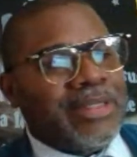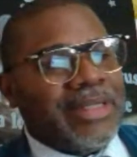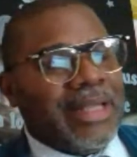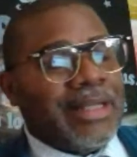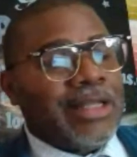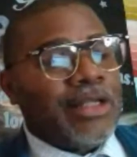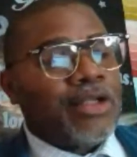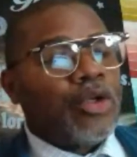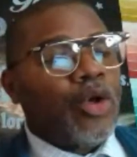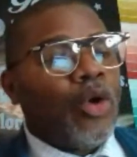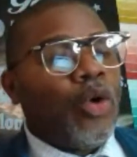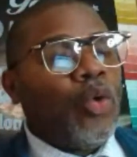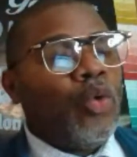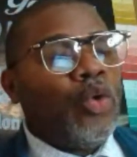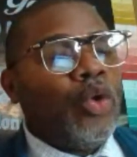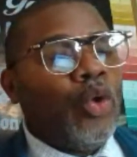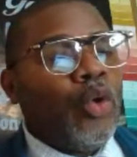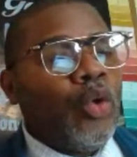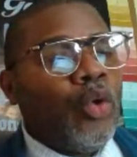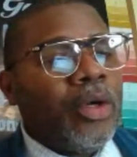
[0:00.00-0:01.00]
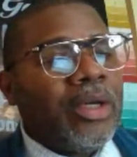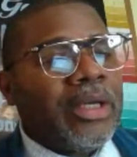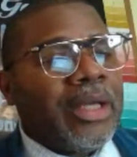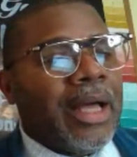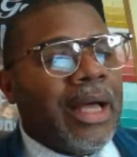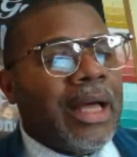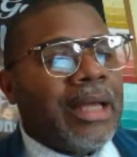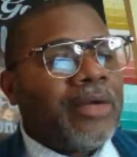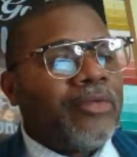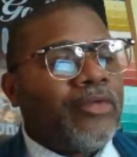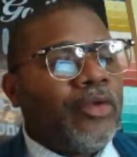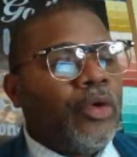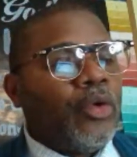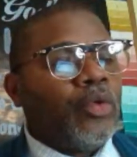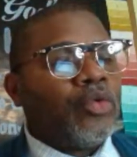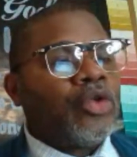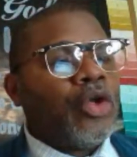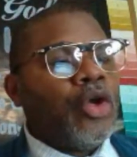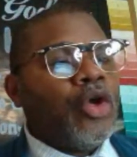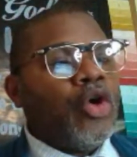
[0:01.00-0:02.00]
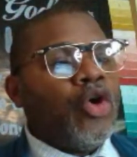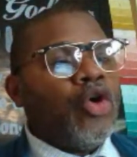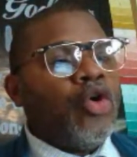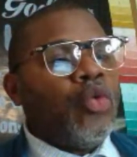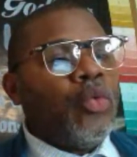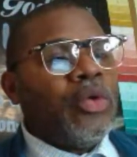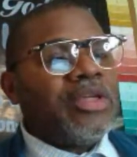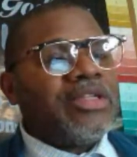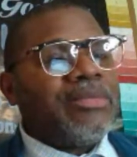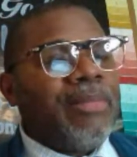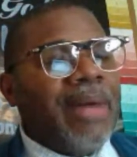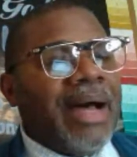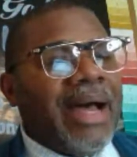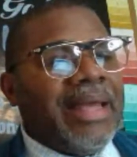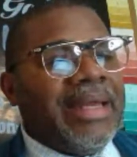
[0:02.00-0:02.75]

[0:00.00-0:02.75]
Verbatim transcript: 89 8 puts it like this, O Lord God of hosts,